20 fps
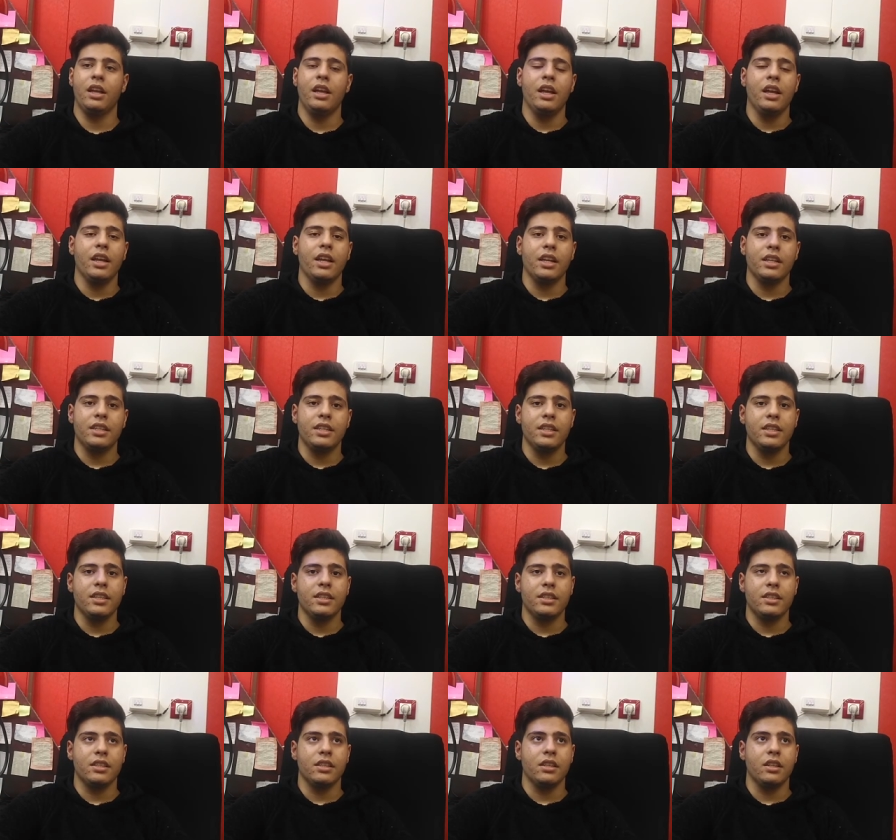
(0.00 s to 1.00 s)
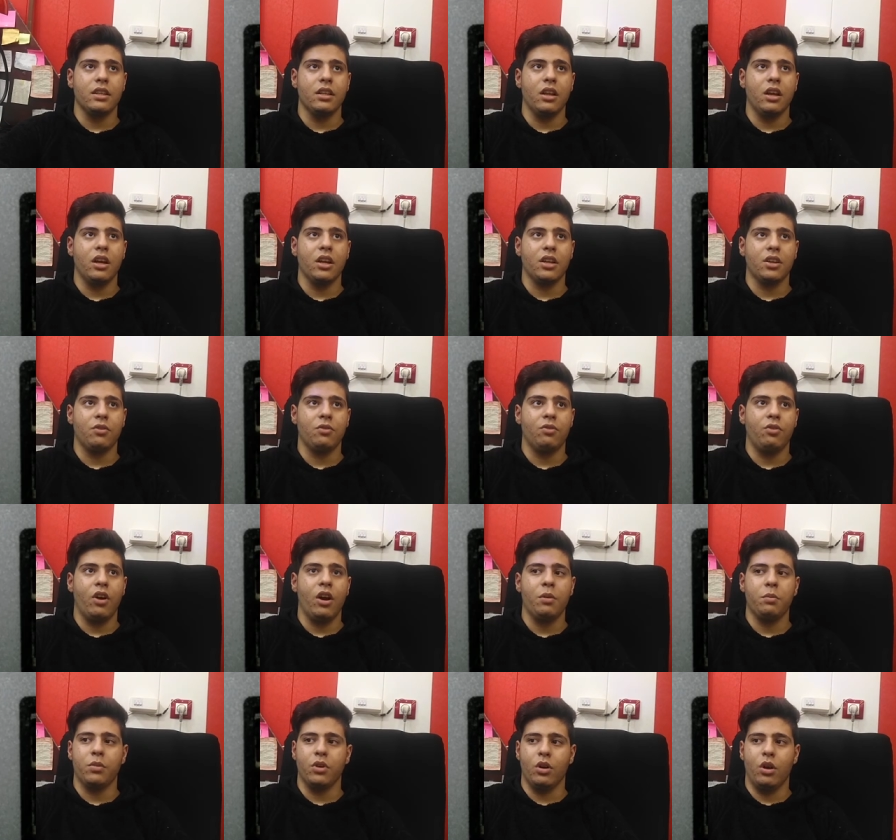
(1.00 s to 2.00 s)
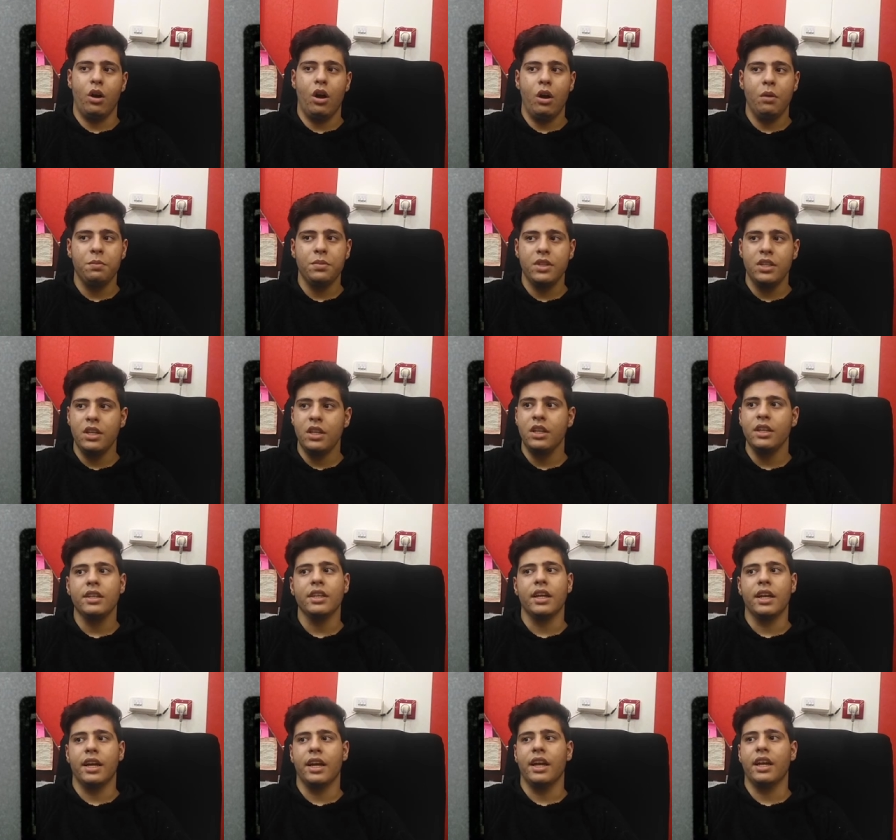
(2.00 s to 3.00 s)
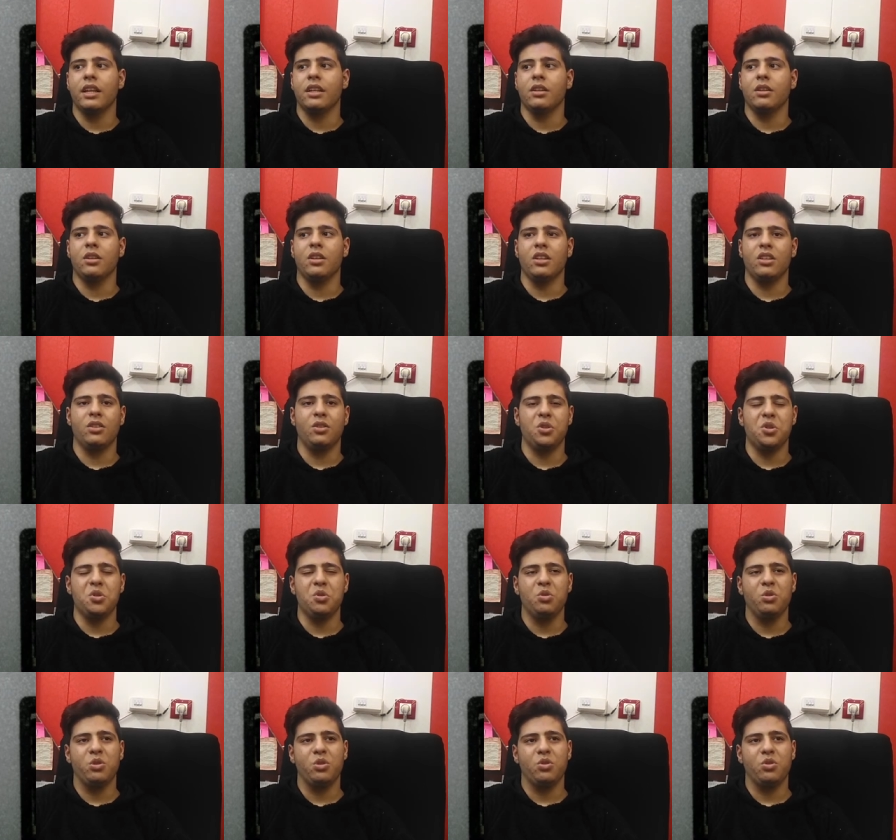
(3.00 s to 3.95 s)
It is like fiber optic and it's used